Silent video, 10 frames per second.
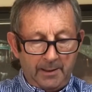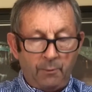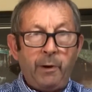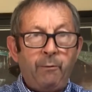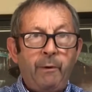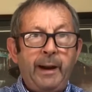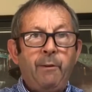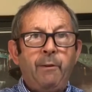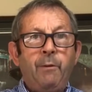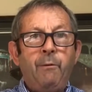
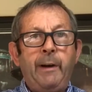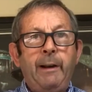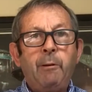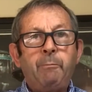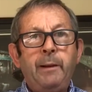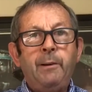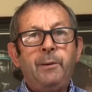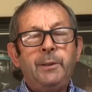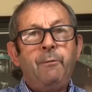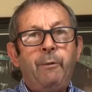
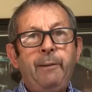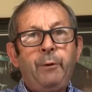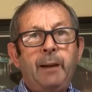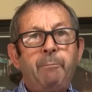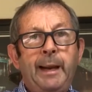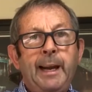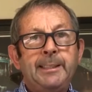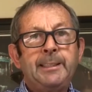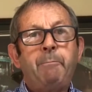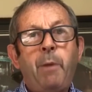We can be
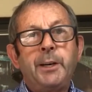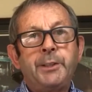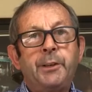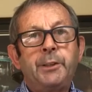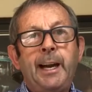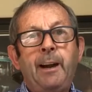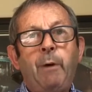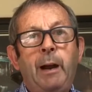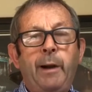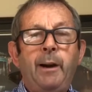his ambassadors here
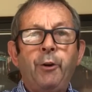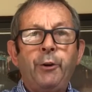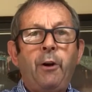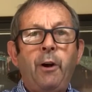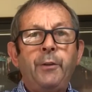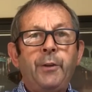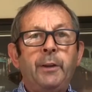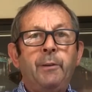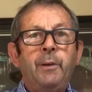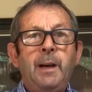while we are on earth,
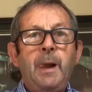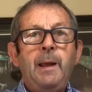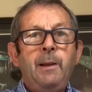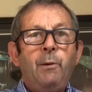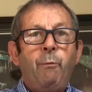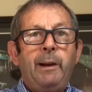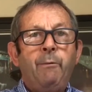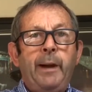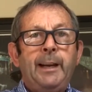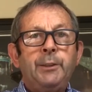and
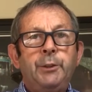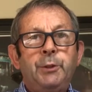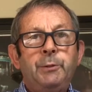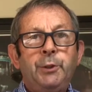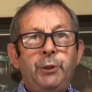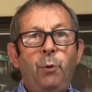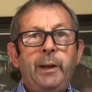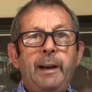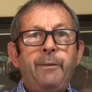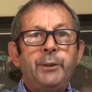we can show the
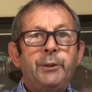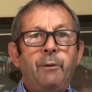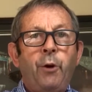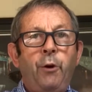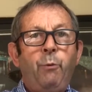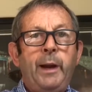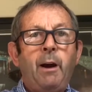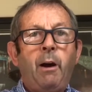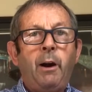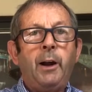difference of who we
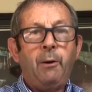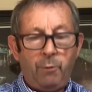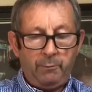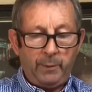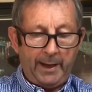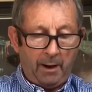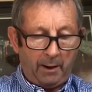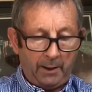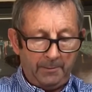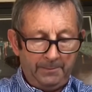are and what we
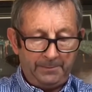are.